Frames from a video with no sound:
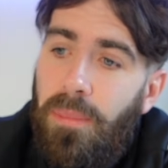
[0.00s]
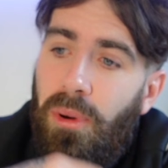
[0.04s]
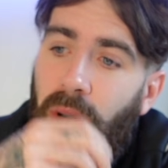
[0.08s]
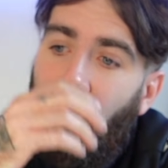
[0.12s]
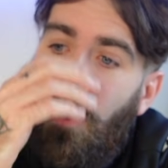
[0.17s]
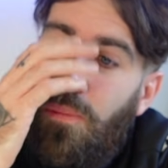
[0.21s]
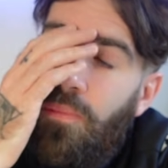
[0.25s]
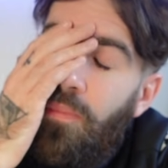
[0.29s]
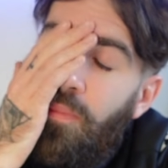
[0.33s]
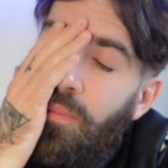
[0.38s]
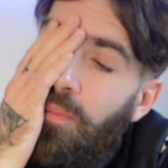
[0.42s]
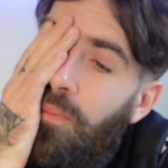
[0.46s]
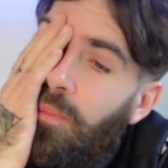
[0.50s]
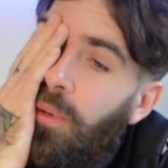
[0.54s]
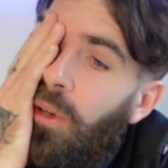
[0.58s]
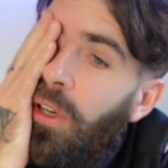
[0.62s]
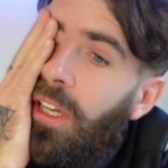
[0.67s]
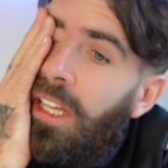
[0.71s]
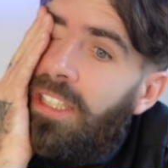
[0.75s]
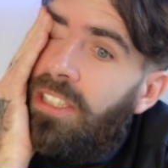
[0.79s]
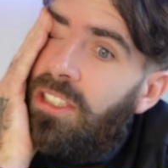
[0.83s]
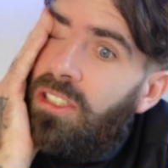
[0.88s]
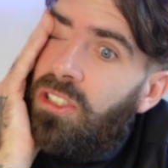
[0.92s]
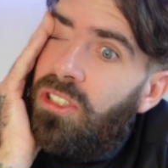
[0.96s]
But
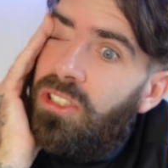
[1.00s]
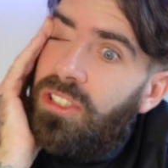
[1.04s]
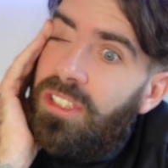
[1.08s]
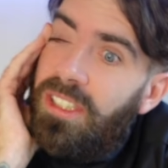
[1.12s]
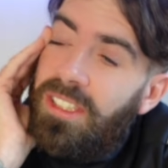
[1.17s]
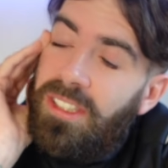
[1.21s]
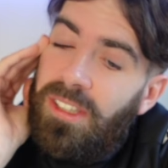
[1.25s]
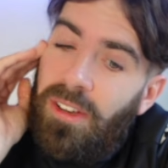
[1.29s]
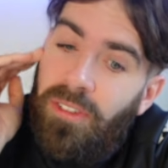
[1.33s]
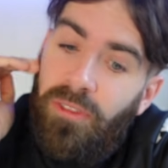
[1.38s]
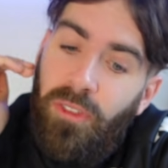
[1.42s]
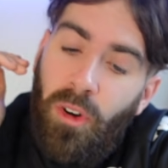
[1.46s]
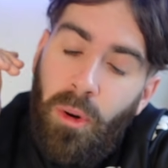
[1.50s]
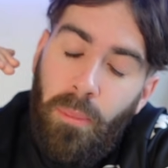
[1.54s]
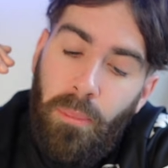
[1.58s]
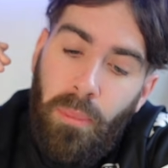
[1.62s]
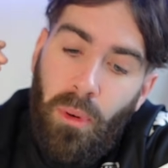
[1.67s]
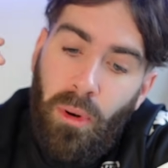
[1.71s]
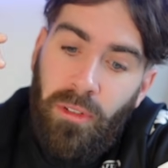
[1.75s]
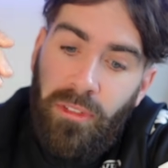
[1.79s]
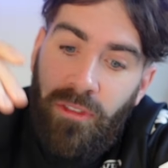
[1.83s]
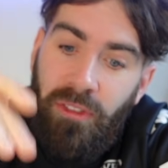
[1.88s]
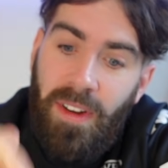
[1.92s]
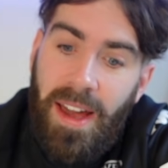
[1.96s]
it's just as a
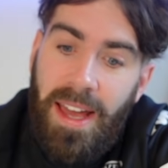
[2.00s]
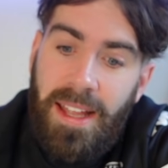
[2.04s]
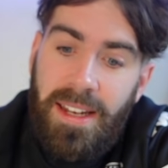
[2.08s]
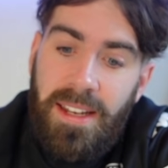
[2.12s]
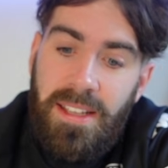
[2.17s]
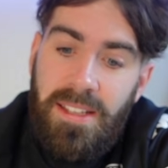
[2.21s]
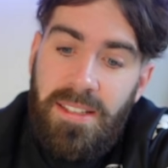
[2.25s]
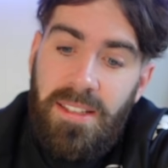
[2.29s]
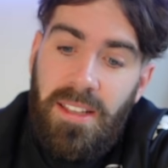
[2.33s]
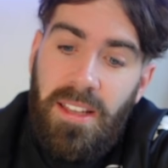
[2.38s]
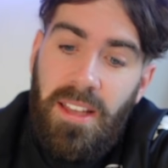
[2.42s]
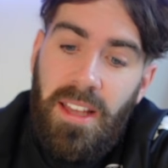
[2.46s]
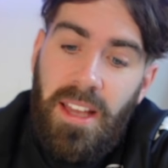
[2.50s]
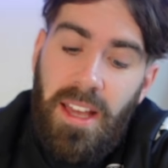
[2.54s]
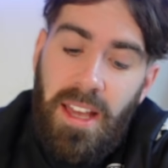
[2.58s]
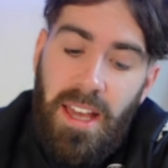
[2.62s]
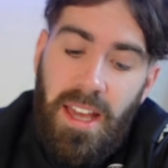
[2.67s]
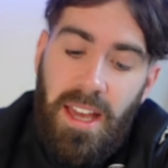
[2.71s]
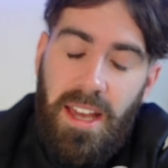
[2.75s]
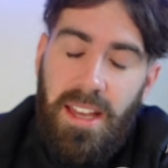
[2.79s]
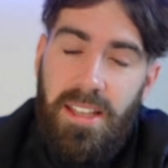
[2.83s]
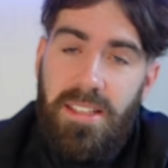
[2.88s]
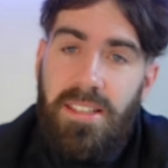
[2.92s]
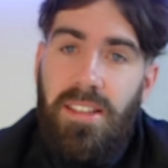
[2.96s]
football fan, as
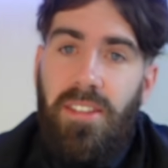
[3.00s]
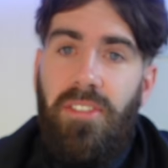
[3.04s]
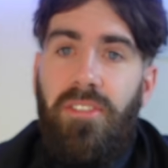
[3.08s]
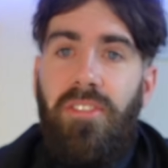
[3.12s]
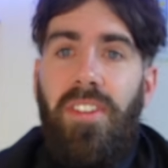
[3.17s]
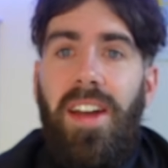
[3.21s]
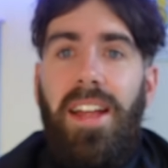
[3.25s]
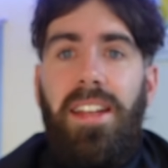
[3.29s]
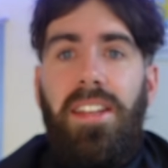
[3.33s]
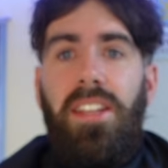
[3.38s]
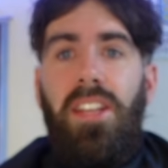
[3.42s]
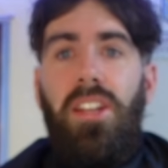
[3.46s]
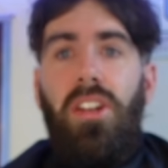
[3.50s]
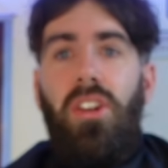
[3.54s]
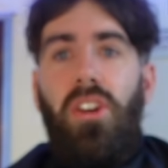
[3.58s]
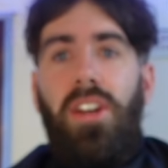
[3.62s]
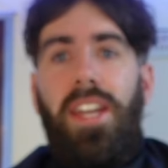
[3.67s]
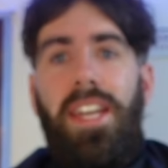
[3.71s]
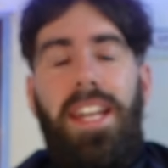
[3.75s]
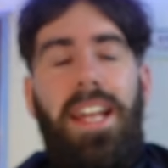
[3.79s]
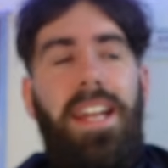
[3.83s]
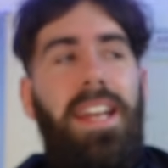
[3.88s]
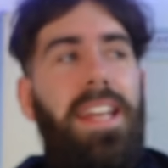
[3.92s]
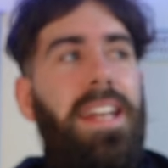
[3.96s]
a fan, you're
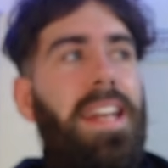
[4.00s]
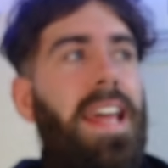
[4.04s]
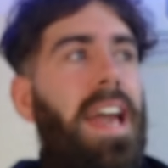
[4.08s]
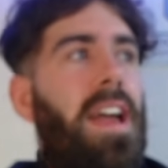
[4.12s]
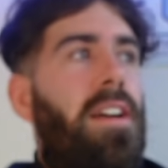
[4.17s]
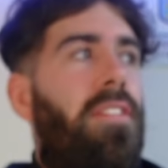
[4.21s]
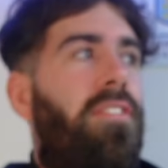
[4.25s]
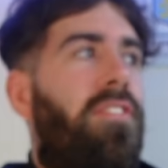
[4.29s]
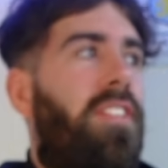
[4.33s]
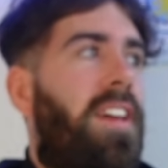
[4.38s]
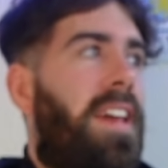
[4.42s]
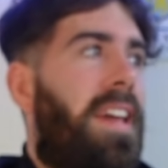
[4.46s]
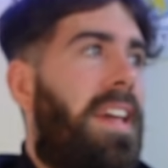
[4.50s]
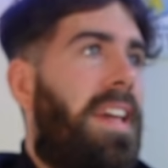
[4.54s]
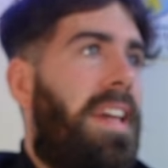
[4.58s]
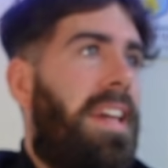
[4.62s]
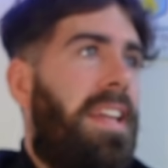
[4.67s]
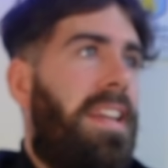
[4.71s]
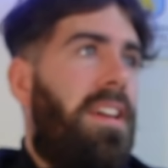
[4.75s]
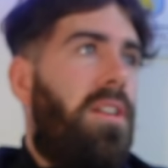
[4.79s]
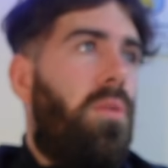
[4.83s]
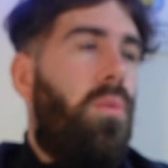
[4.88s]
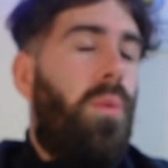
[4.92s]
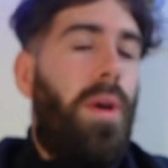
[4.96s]
looking at it now
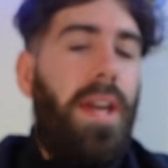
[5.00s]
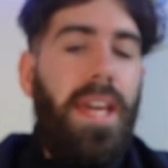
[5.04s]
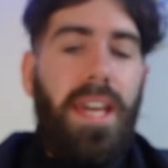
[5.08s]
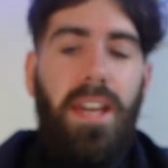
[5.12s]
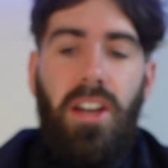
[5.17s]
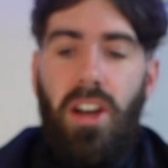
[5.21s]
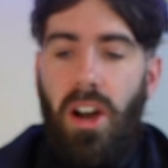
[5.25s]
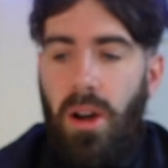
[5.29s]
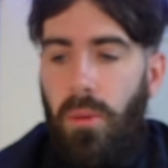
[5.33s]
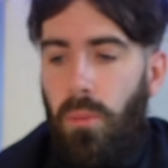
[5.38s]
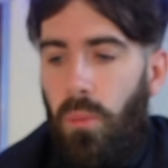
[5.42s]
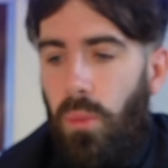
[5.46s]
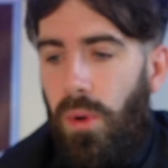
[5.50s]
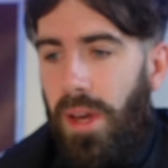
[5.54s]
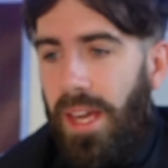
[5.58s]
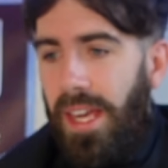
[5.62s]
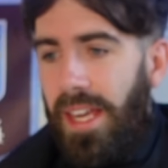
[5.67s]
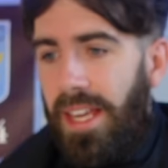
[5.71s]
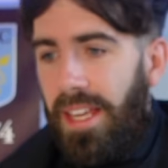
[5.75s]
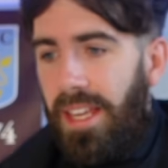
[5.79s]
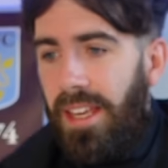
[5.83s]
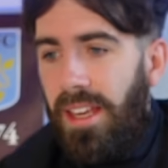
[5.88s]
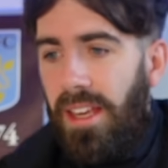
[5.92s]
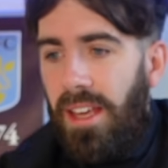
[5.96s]
thinking week on
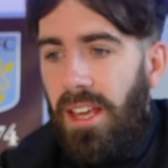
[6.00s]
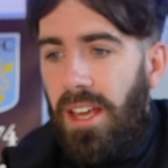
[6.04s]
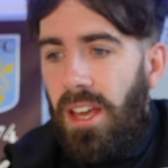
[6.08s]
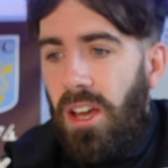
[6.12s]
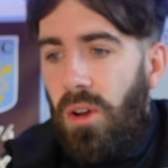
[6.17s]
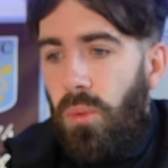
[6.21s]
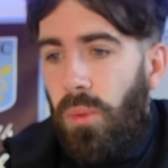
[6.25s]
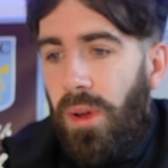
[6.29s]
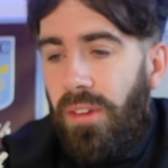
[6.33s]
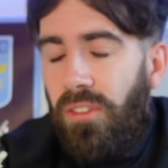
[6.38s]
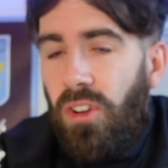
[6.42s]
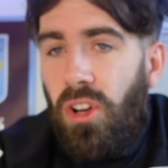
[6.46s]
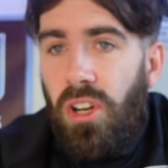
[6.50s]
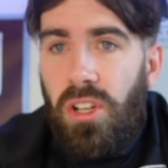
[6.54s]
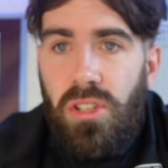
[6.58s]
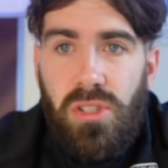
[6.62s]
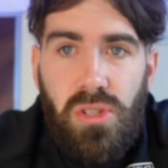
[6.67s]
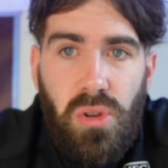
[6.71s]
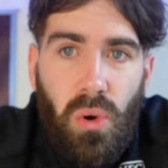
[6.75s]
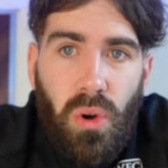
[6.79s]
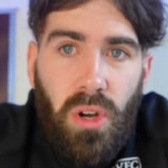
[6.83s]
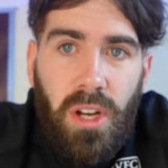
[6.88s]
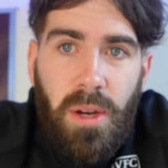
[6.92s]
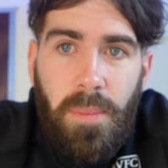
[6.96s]
week, we've got to
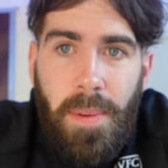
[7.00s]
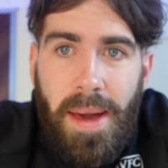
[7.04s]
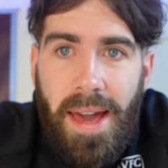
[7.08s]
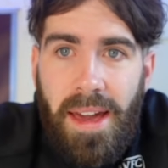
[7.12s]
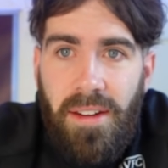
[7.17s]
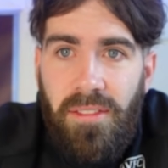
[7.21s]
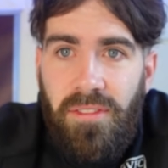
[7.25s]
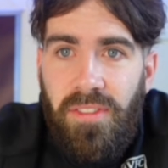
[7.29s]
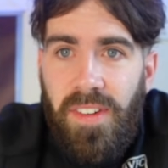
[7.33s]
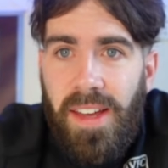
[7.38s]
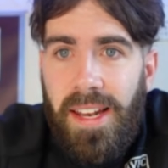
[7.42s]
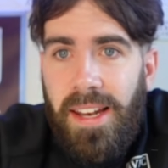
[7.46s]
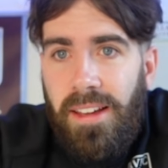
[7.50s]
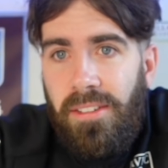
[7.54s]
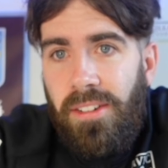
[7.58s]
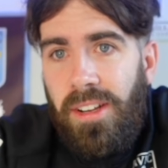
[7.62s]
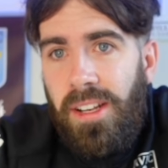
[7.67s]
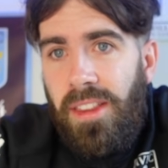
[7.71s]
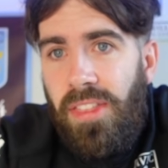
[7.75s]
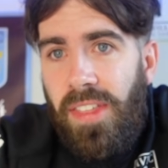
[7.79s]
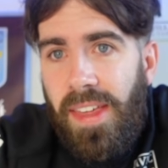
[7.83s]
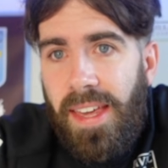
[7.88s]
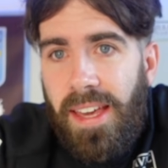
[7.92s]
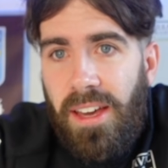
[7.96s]
talk about Villa
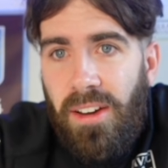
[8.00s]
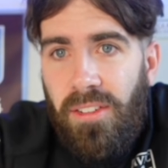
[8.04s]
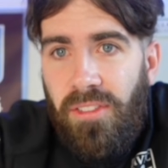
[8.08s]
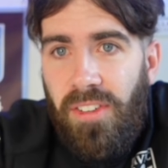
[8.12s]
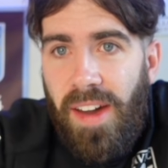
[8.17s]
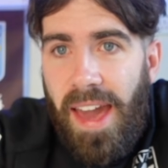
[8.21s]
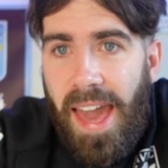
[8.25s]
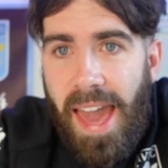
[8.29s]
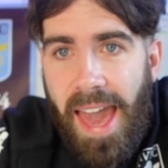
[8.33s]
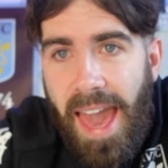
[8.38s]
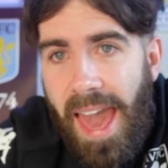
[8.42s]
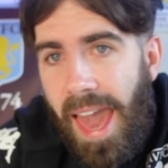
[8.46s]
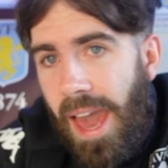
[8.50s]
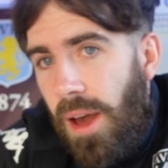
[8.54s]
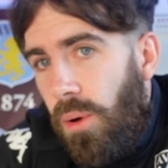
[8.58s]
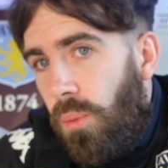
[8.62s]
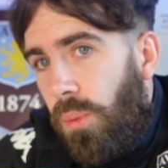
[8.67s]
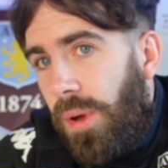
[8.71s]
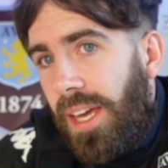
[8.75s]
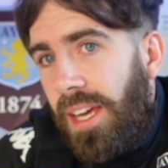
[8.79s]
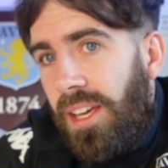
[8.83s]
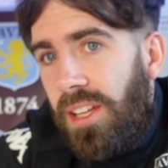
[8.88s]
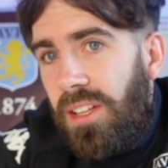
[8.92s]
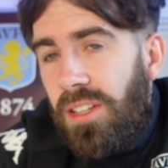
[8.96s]
and think of how
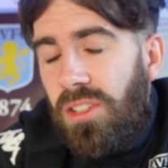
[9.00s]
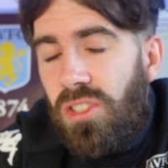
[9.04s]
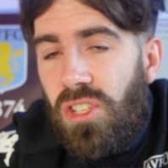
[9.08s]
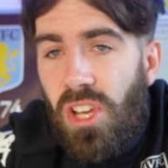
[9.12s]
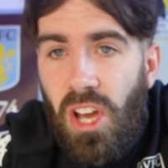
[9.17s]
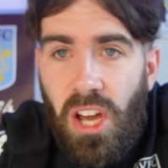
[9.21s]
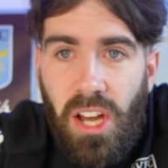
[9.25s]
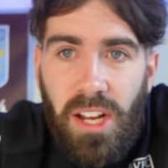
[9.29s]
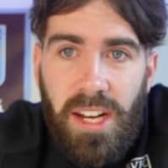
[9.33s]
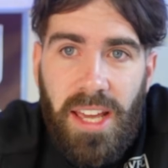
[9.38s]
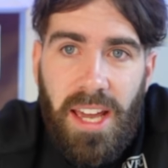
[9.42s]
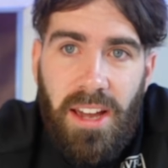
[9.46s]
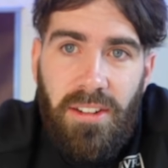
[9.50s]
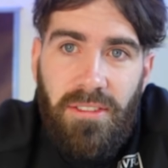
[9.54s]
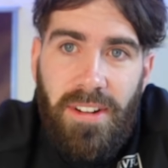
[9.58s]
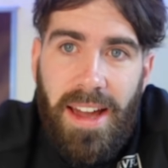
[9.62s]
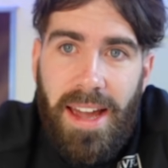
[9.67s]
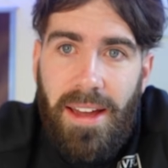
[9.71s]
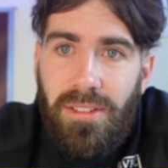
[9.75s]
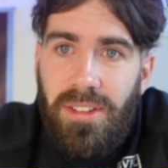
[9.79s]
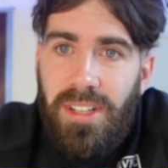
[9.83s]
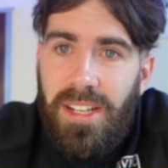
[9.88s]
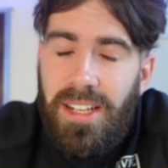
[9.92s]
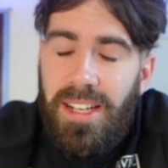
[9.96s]
we can turn it
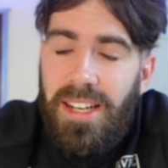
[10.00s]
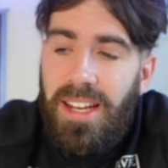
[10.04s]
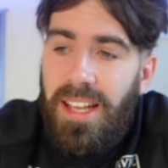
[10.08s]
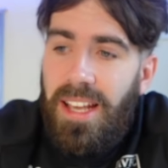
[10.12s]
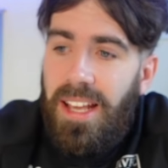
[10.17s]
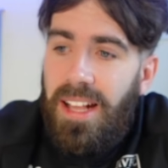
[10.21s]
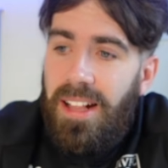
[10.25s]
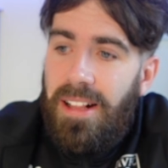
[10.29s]
around, and